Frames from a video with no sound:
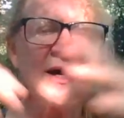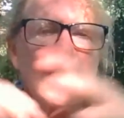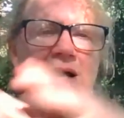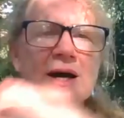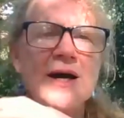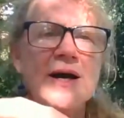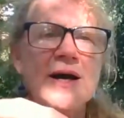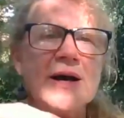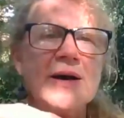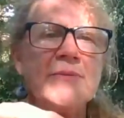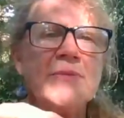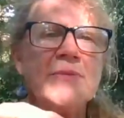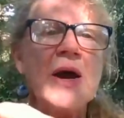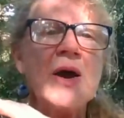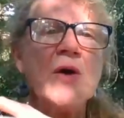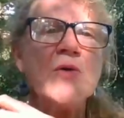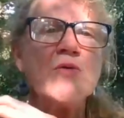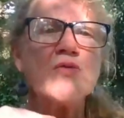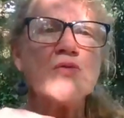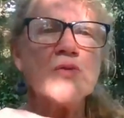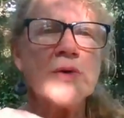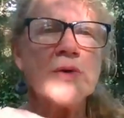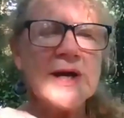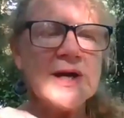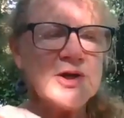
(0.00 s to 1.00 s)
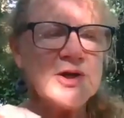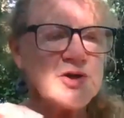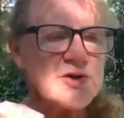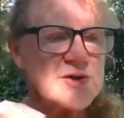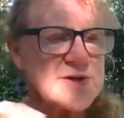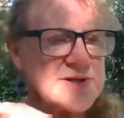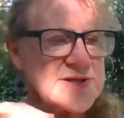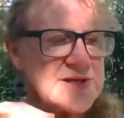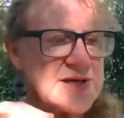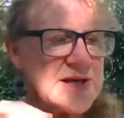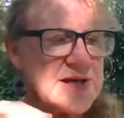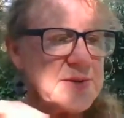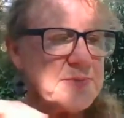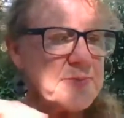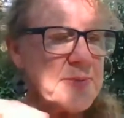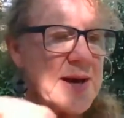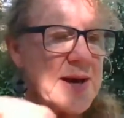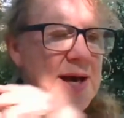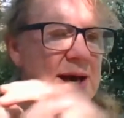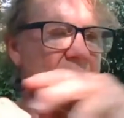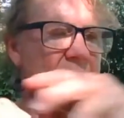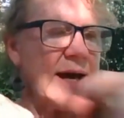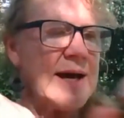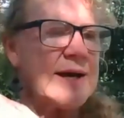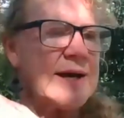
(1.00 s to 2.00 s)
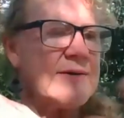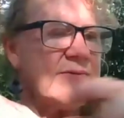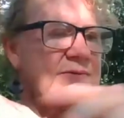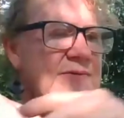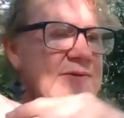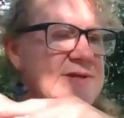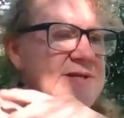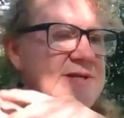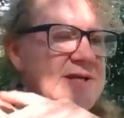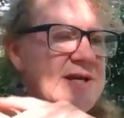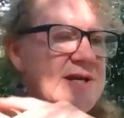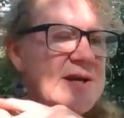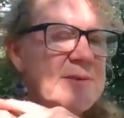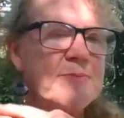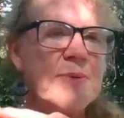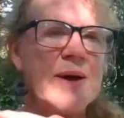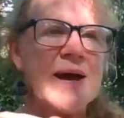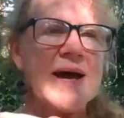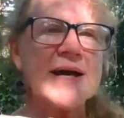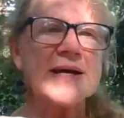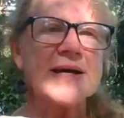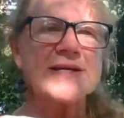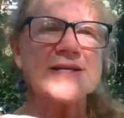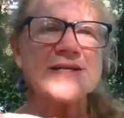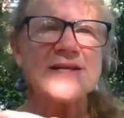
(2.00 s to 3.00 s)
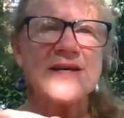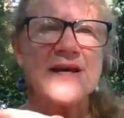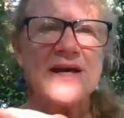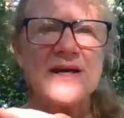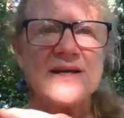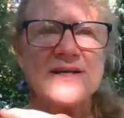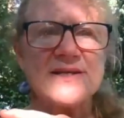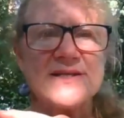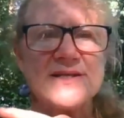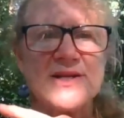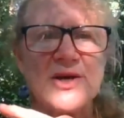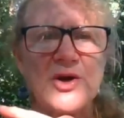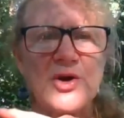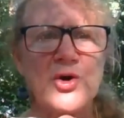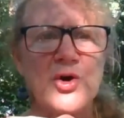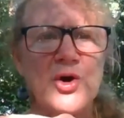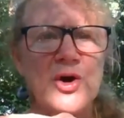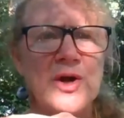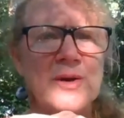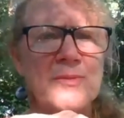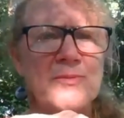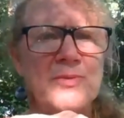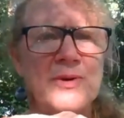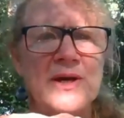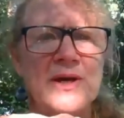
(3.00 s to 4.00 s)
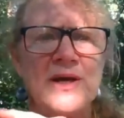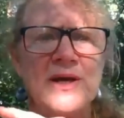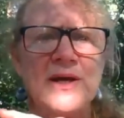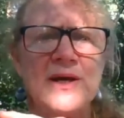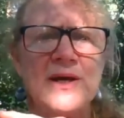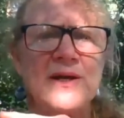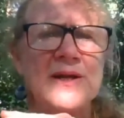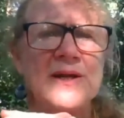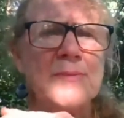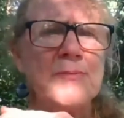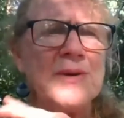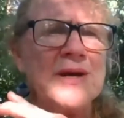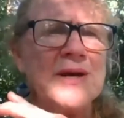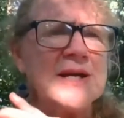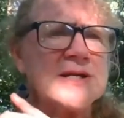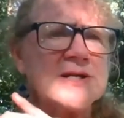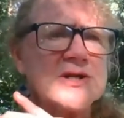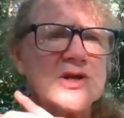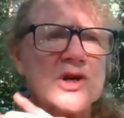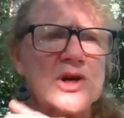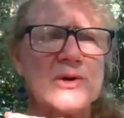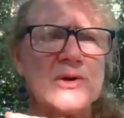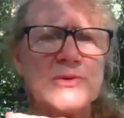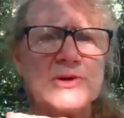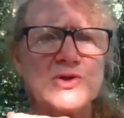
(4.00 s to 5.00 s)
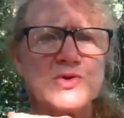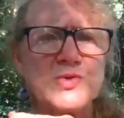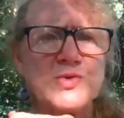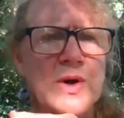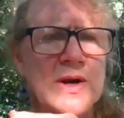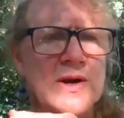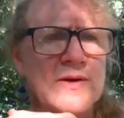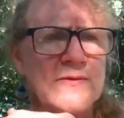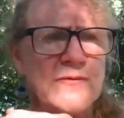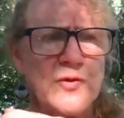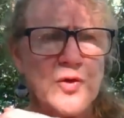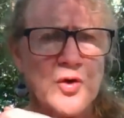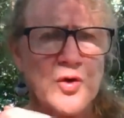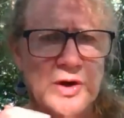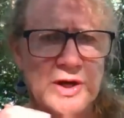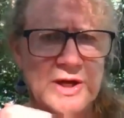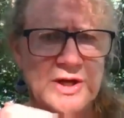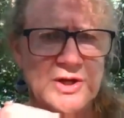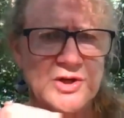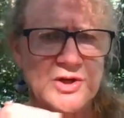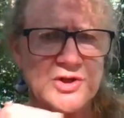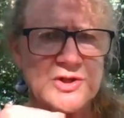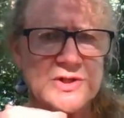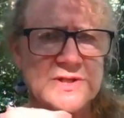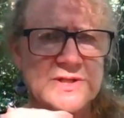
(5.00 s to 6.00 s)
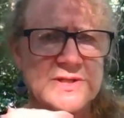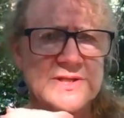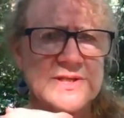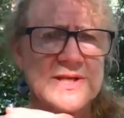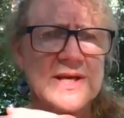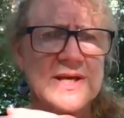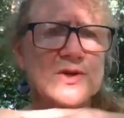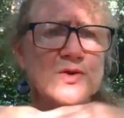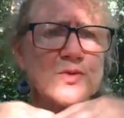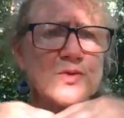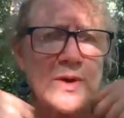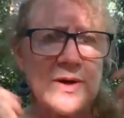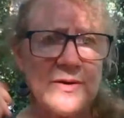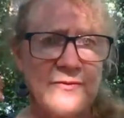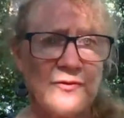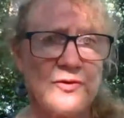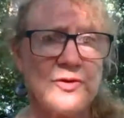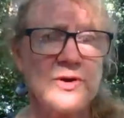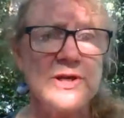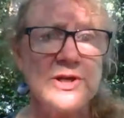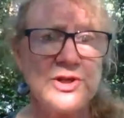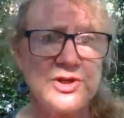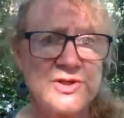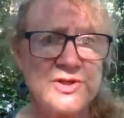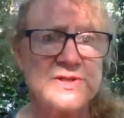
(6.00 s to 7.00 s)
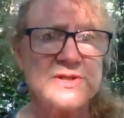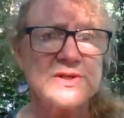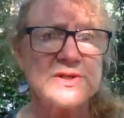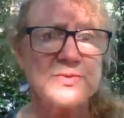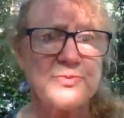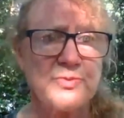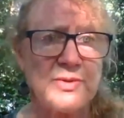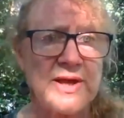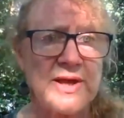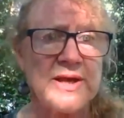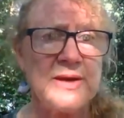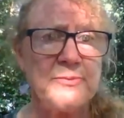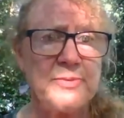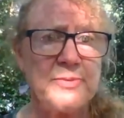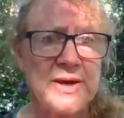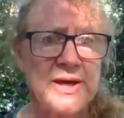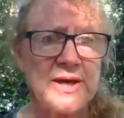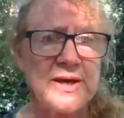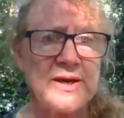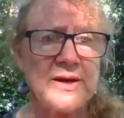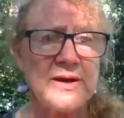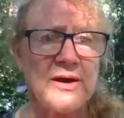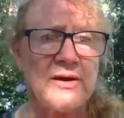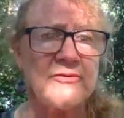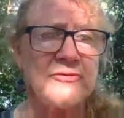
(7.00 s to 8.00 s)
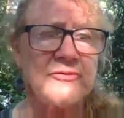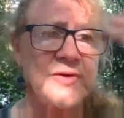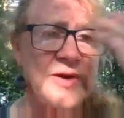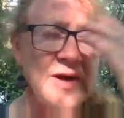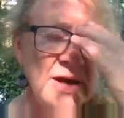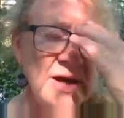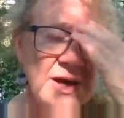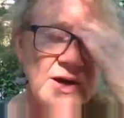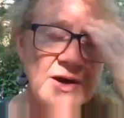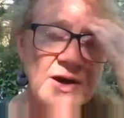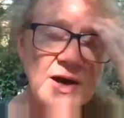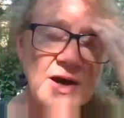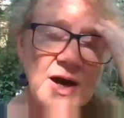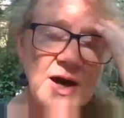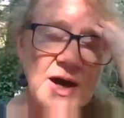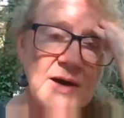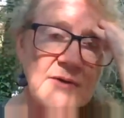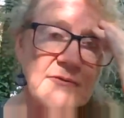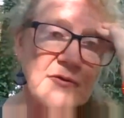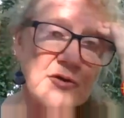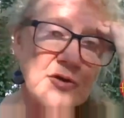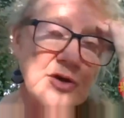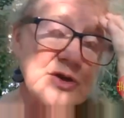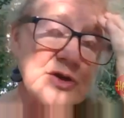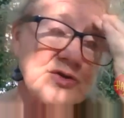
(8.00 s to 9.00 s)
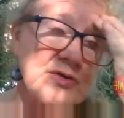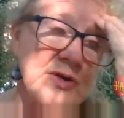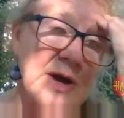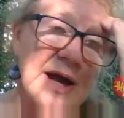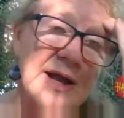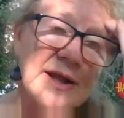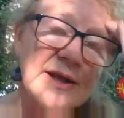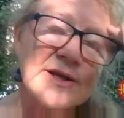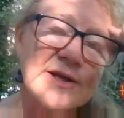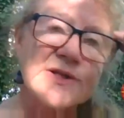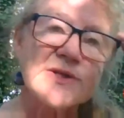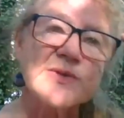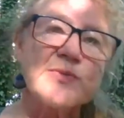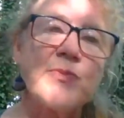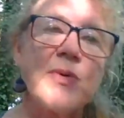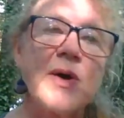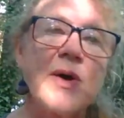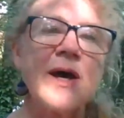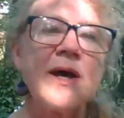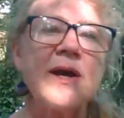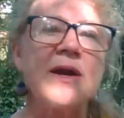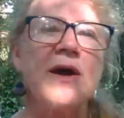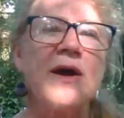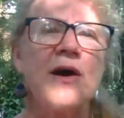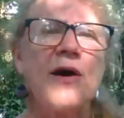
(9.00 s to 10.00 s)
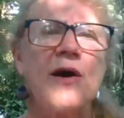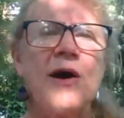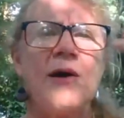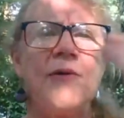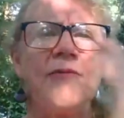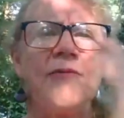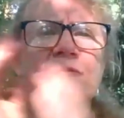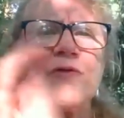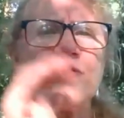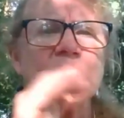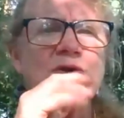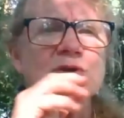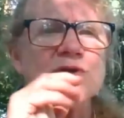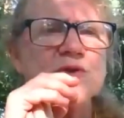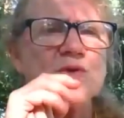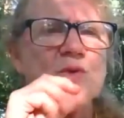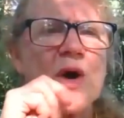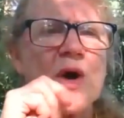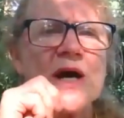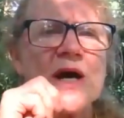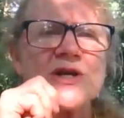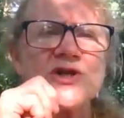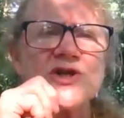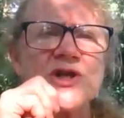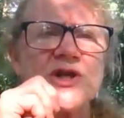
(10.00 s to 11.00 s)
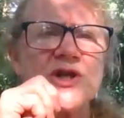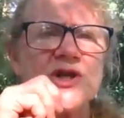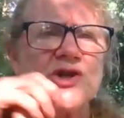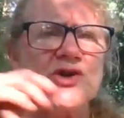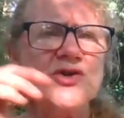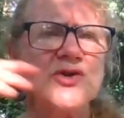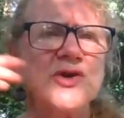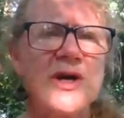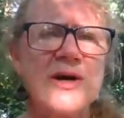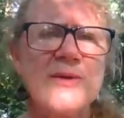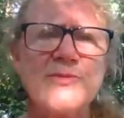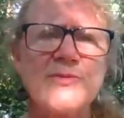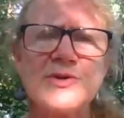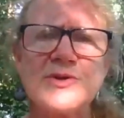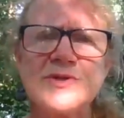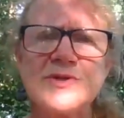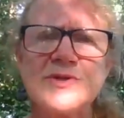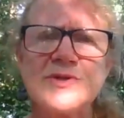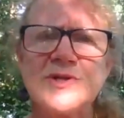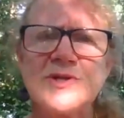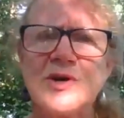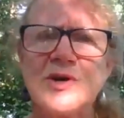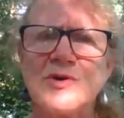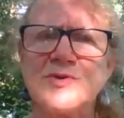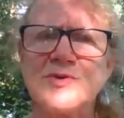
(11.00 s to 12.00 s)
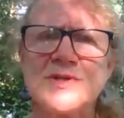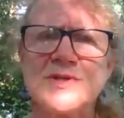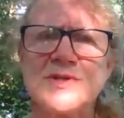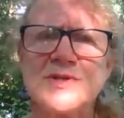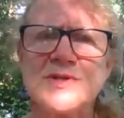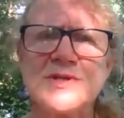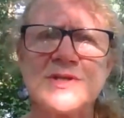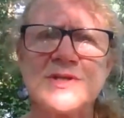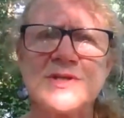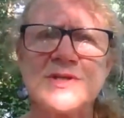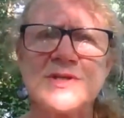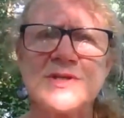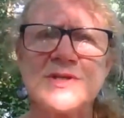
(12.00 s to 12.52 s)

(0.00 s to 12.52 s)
Um, read your seed pack. If the seed pack says they're going to be, the beans are going to be 24 inches, then 24 inches is plenty big enough um, for a trellis, but um, for squash and cucumbers, those suckers may